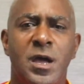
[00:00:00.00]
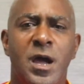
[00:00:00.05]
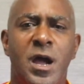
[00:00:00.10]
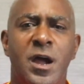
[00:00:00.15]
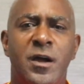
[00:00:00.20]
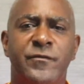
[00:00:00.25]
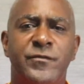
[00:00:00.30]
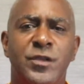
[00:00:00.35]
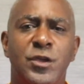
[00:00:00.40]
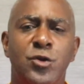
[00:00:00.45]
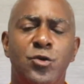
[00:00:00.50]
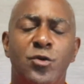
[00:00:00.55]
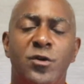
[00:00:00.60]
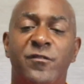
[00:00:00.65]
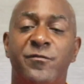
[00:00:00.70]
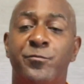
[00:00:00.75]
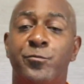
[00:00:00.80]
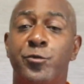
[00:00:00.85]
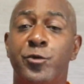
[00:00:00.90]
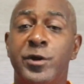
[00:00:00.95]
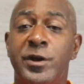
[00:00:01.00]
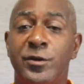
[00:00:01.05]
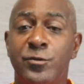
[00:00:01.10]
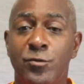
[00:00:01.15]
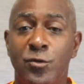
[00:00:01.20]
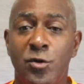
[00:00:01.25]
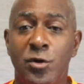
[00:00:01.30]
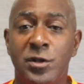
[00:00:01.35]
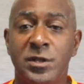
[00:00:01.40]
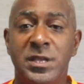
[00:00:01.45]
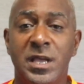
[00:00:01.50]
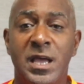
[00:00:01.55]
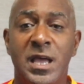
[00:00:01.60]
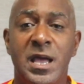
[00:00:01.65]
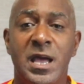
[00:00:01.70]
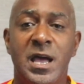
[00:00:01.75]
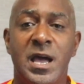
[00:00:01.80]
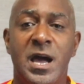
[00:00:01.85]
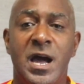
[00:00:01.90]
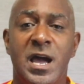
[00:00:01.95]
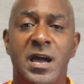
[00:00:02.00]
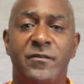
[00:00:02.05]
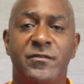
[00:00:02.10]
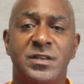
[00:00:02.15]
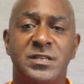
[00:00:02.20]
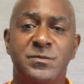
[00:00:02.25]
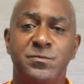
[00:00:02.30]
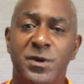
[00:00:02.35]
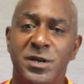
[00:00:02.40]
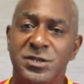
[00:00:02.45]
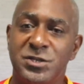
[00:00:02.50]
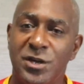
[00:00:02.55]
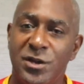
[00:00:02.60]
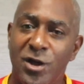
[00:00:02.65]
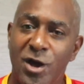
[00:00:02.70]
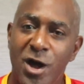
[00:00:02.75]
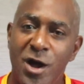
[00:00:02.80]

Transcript: After you have pre-enrolled, I have a special